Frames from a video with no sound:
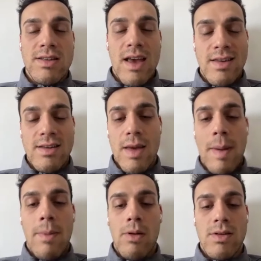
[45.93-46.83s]
As they say,
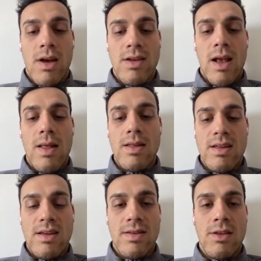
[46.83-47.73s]
people are saying
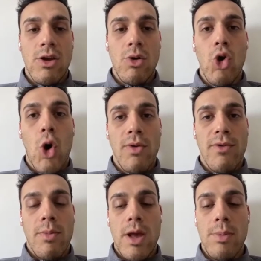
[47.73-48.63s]
this is the new normal
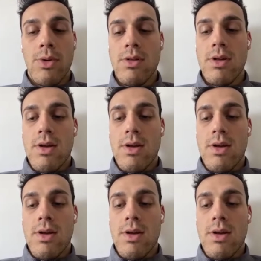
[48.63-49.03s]
for people.